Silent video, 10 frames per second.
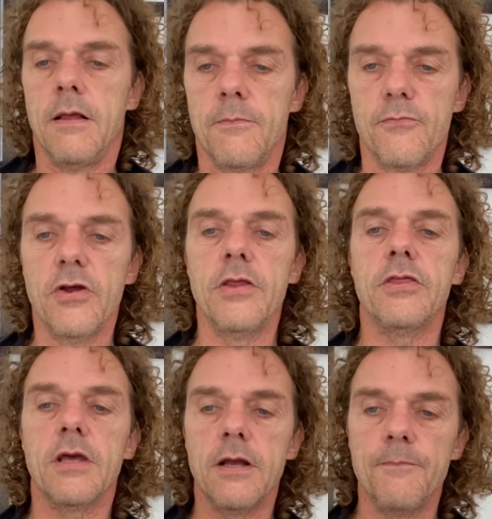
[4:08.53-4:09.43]

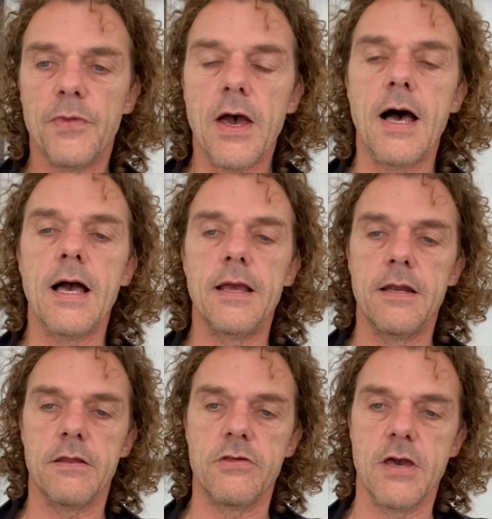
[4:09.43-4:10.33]
breathing high
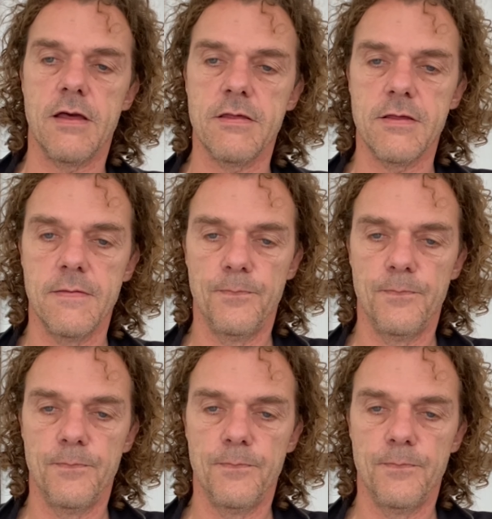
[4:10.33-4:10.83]
in the chest.